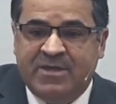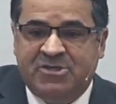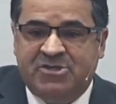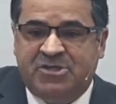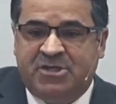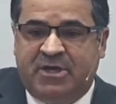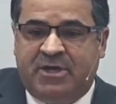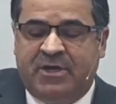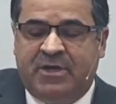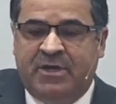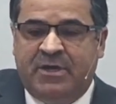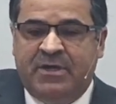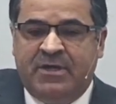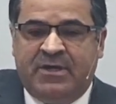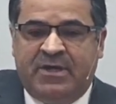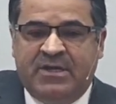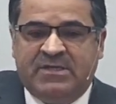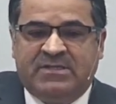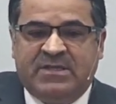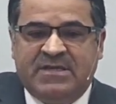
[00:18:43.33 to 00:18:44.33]
It is a group
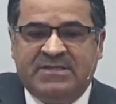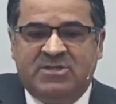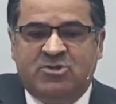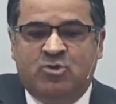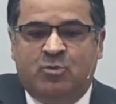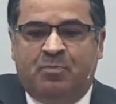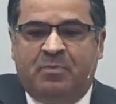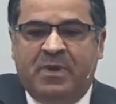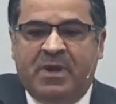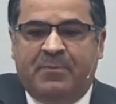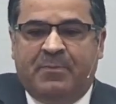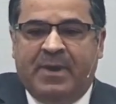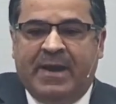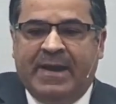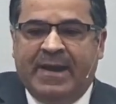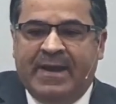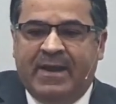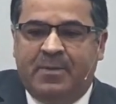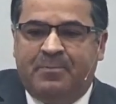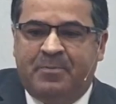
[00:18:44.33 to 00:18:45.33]
of brethren. It's a
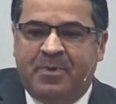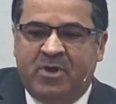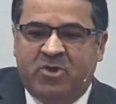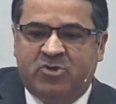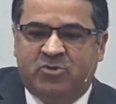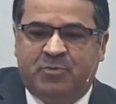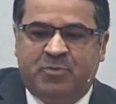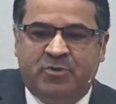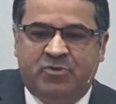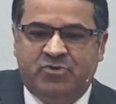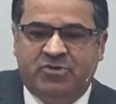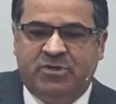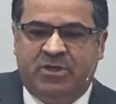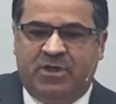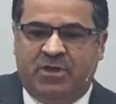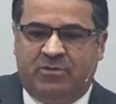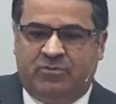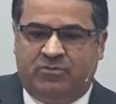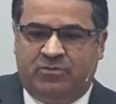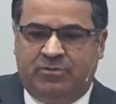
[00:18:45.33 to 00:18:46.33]
church that is being
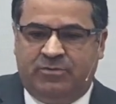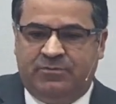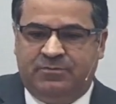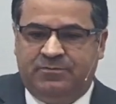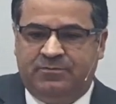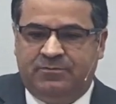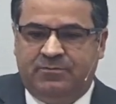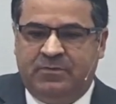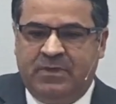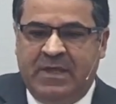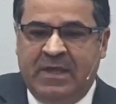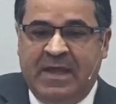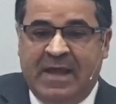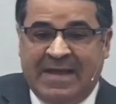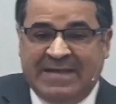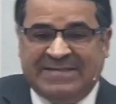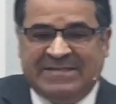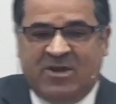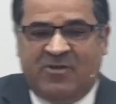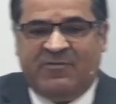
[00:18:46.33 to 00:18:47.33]
prepared by the Holy
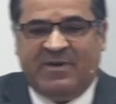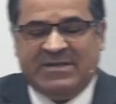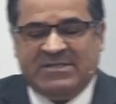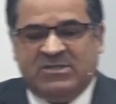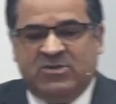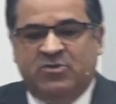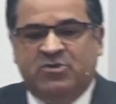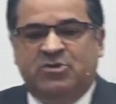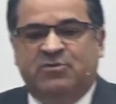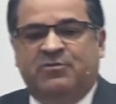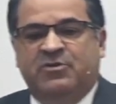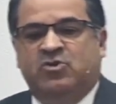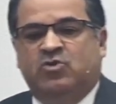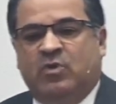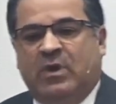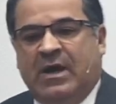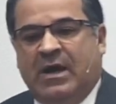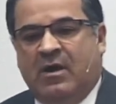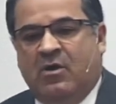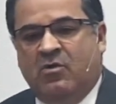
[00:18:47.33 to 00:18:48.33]
Spirit.
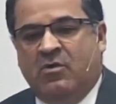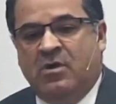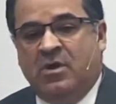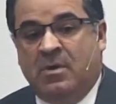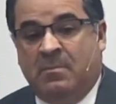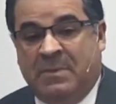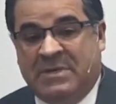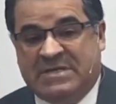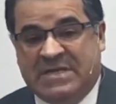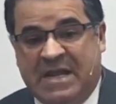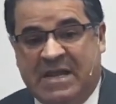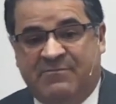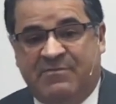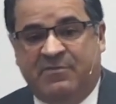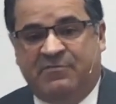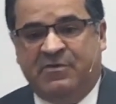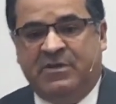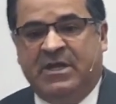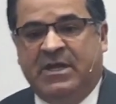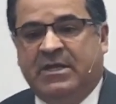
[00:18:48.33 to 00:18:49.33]
Salvation is
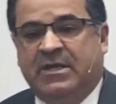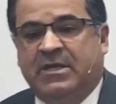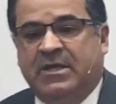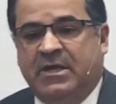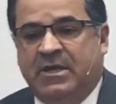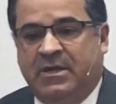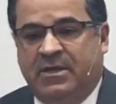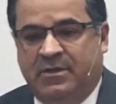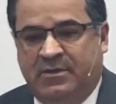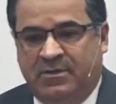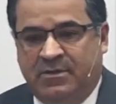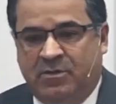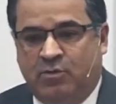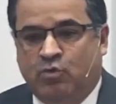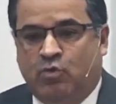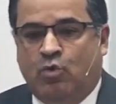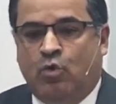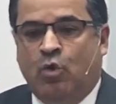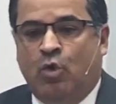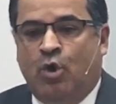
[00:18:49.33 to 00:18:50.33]
individual, but it
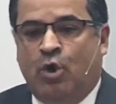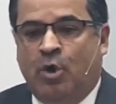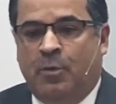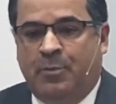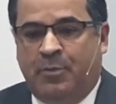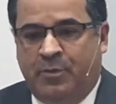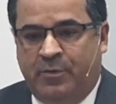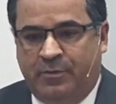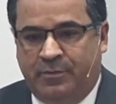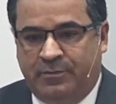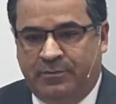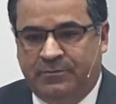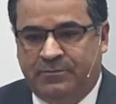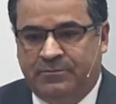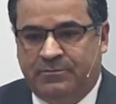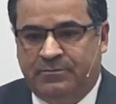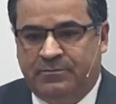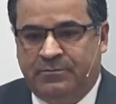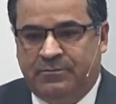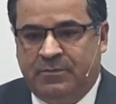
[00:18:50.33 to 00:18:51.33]
is lived here.
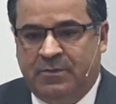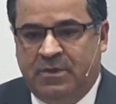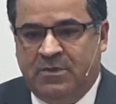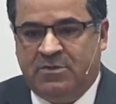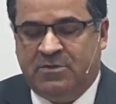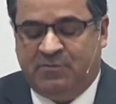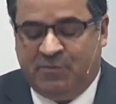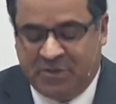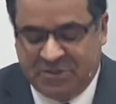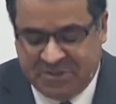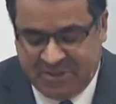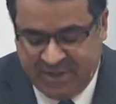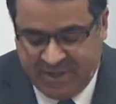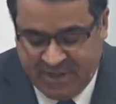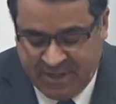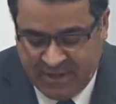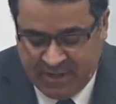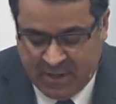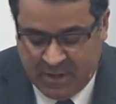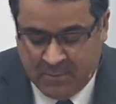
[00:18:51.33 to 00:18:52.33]

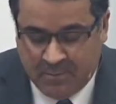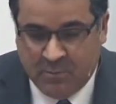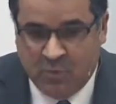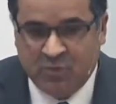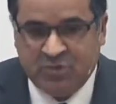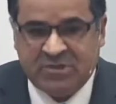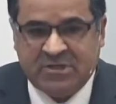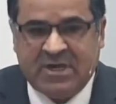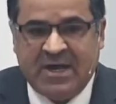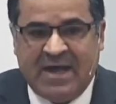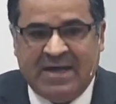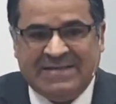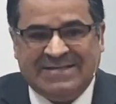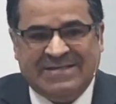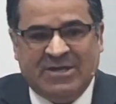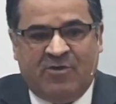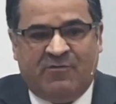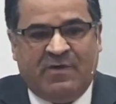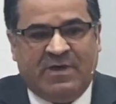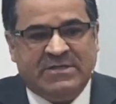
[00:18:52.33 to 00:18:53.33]
But
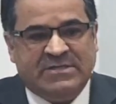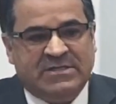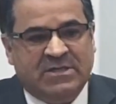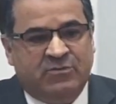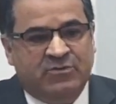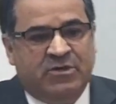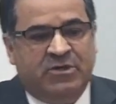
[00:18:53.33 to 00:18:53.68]
body.